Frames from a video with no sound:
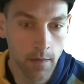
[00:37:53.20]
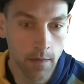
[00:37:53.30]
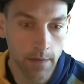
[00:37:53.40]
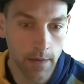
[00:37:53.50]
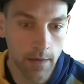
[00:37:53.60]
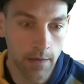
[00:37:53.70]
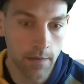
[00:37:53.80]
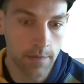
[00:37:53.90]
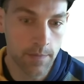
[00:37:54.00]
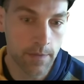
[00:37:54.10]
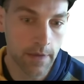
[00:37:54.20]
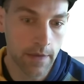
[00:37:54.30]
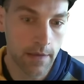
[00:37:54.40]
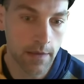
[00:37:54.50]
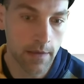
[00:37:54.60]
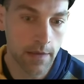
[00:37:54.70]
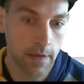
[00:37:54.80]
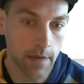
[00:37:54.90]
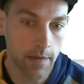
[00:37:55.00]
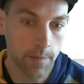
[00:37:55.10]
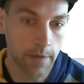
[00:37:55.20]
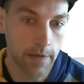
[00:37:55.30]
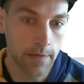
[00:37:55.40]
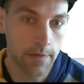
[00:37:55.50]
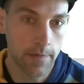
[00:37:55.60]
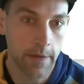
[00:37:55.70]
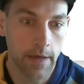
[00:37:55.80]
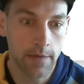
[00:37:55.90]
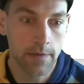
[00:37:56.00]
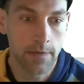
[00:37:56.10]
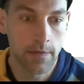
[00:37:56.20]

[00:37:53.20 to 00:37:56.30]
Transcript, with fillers: Okay, let's play planes uh, plains and pass.